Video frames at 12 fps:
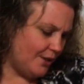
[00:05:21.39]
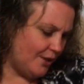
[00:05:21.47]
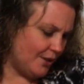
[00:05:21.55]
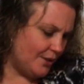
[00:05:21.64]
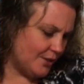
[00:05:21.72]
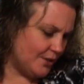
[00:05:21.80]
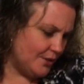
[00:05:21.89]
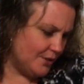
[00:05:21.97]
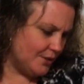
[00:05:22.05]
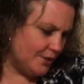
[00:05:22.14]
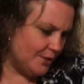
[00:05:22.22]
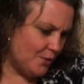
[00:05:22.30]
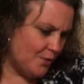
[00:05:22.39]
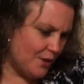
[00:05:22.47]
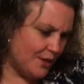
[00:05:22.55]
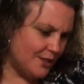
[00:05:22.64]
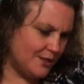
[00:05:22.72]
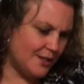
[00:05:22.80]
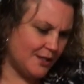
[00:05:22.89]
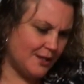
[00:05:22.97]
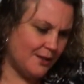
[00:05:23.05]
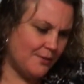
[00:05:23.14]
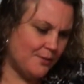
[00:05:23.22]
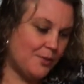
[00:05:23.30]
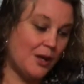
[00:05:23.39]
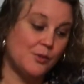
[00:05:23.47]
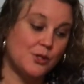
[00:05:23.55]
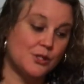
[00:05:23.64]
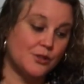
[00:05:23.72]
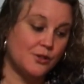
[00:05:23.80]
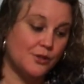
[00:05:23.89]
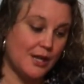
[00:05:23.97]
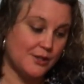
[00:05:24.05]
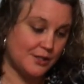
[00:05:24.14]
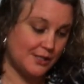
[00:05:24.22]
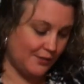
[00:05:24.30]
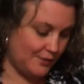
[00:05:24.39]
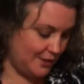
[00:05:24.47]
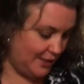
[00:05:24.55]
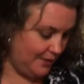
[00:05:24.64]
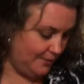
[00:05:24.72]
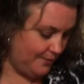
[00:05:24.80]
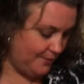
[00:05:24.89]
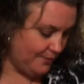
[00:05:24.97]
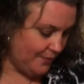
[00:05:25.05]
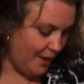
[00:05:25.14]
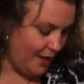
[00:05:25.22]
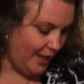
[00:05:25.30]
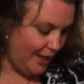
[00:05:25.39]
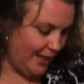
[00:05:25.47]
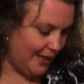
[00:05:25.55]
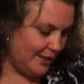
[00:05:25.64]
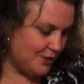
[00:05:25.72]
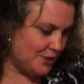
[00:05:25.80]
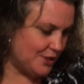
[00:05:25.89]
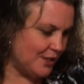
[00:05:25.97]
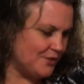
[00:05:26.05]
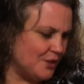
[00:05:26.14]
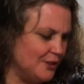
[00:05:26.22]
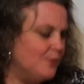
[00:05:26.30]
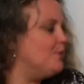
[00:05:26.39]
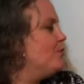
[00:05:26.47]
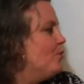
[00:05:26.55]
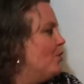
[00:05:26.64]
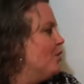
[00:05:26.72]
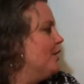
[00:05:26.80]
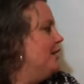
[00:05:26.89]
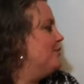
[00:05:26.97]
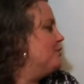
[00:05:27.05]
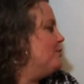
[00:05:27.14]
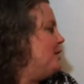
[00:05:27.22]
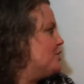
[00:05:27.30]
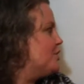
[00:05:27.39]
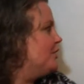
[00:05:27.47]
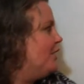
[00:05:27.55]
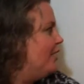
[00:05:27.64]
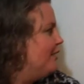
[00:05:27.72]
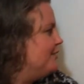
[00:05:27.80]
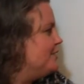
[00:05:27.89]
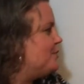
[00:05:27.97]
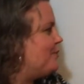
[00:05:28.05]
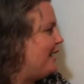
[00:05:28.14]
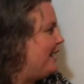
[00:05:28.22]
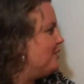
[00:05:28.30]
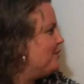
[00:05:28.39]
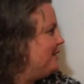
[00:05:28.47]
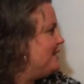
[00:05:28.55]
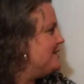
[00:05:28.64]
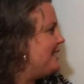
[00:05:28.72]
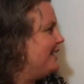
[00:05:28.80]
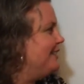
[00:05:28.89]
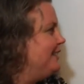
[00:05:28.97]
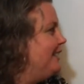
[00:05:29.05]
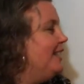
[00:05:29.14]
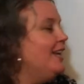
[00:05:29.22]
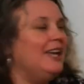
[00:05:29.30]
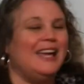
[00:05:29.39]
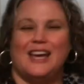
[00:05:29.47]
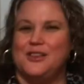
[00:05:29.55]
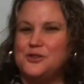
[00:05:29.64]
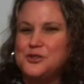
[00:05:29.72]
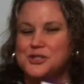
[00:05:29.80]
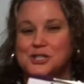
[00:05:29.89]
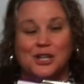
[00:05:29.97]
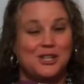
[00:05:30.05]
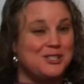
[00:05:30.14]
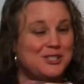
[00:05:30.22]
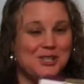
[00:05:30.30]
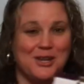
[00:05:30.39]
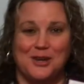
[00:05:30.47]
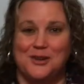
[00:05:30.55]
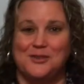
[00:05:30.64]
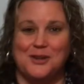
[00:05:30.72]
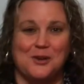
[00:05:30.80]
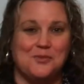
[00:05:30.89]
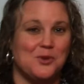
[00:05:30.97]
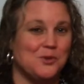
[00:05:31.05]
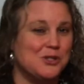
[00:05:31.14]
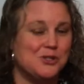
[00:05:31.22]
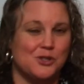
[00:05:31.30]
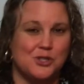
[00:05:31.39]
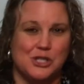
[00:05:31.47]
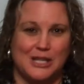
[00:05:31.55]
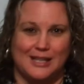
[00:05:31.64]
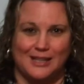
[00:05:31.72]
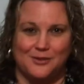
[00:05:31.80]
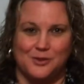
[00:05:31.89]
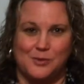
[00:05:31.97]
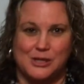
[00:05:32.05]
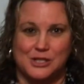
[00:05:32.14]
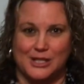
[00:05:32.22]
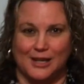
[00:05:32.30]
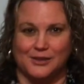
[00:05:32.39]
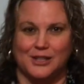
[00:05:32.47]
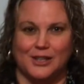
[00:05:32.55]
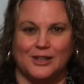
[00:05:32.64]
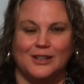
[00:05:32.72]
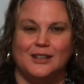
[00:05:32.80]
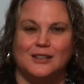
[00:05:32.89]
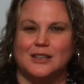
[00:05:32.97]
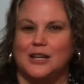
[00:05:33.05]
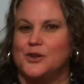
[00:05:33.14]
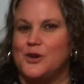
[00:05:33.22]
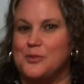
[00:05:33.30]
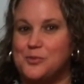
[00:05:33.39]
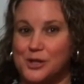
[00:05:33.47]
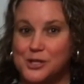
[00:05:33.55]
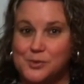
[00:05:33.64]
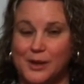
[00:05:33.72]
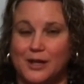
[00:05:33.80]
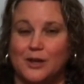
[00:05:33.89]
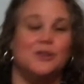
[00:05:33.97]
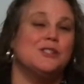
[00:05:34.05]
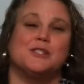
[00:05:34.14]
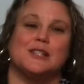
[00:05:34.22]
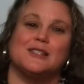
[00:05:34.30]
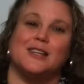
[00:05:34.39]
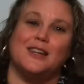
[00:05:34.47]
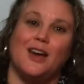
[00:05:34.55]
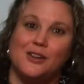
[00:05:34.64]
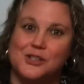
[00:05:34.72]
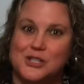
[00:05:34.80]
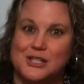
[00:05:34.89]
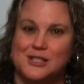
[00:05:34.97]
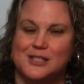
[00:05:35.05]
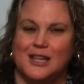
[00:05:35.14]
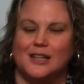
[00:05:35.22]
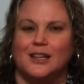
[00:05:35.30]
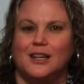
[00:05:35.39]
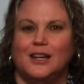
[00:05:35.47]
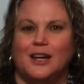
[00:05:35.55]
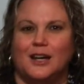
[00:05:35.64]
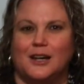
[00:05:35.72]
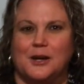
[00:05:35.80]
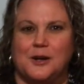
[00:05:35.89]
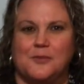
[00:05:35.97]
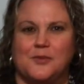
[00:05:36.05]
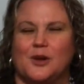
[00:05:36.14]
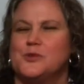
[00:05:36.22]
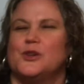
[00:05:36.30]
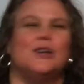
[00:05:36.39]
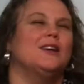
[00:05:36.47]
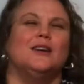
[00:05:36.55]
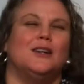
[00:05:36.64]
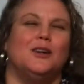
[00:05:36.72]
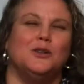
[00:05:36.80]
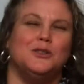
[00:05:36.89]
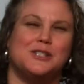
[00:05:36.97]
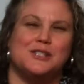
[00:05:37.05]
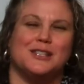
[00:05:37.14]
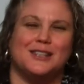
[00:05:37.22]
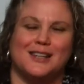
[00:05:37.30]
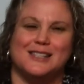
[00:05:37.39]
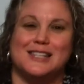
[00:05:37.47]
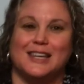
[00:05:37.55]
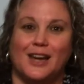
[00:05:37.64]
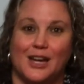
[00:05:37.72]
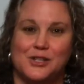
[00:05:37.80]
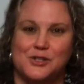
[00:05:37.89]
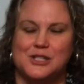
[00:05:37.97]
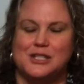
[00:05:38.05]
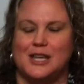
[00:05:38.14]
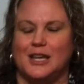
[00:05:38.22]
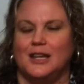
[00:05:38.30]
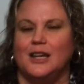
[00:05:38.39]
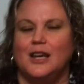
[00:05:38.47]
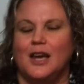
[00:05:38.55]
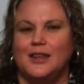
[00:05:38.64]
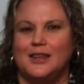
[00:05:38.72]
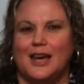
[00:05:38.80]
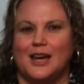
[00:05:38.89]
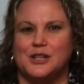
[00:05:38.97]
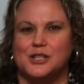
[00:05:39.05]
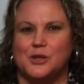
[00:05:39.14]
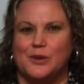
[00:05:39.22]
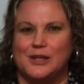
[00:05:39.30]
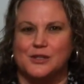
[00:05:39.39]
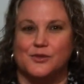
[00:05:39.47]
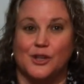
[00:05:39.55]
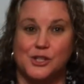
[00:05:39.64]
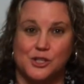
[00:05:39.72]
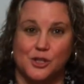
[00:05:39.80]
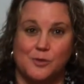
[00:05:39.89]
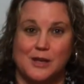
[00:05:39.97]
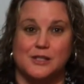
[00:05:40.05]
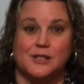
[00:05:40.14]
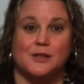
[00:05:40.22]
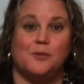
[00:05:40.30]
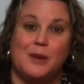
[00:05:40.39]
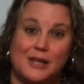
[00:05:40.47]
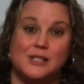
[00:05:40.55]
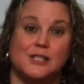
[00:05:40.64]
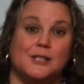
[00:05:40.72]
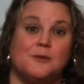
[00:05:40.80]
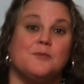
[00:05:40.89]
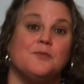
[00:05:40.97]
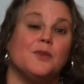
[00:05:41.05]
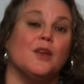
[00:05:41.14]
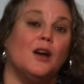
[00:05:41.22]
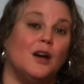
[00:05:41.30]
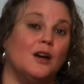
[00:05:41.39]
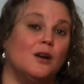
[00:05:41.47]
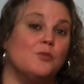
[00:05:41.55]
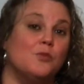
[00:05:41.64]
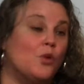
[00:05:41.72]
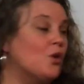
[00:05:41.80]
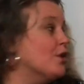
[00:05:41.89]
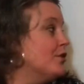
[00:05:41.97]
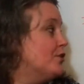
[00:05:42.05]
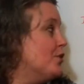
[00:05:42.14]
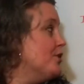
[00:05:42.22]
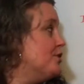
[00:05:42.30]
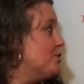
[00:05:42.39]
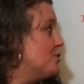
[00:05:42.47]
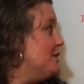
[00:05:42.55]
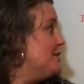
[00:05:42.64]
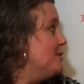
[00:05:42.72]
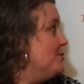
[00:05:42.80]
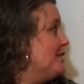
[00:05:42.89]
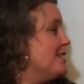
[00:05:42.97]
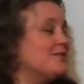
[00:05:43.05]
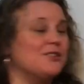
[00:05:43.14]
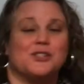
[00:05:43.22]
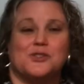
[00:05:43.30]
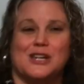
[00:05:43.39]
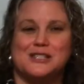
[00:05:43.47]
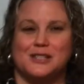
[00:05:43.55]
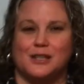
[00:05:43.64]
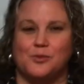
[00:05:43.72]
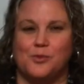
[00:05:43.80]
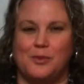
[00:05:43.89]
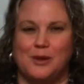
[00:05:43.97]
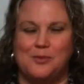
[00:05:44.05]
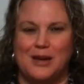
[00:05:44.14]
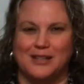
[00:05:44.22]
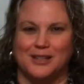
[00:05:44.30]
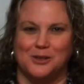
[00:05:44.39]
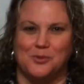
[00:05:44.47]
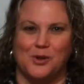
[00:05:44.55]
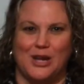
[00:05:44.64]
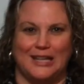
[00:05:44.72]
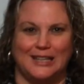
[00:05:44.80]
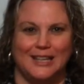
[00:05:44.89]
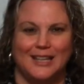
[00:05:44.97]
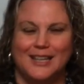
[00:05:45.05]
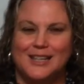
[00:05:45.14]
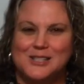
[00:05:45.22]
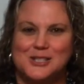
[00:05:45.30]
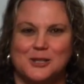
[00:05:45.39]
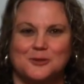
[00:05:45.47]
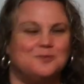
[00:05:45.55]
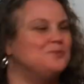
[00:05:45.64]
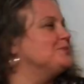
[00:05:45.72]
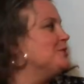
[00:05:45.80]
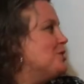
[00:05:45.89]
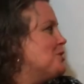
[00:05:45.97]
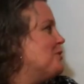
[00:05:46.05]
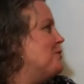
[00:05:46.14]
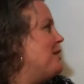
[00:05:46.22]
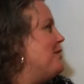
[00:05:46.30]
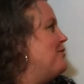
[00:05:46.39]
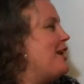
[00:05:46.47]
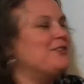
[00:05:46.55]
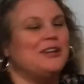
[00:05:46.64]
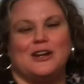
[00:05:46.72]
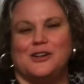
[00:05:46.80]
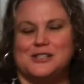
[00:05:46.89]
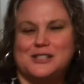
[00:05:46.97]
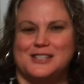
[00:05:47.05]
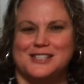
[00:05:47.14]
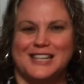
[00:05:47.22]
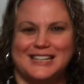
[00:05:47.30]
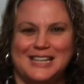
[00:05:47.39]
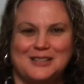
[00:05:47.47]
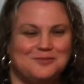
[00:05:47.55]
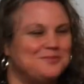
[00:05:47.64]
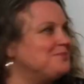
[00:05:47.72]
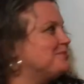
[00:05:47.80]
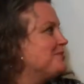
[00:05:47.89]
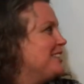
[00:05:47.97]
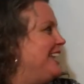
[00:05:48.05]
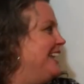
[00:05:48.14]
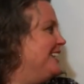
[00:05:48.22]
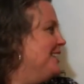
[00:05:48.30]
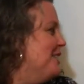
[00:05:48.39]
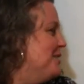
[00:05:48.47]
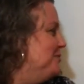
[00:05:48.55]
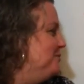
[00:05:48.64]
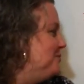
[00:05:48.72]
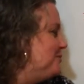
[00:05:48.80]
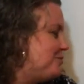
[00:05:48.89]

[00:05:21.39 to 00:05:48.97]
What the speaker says: article was published in 2017, and it just gives you a little bit more information on this pathway exactly. And there's tons of research and information out there. A lot of great books by holistic psychologists that, holistic psychiatrists that actually went into functional medicine more for this reason, because of the drastic impact on the brain. So this is one of my favorite areas to study, and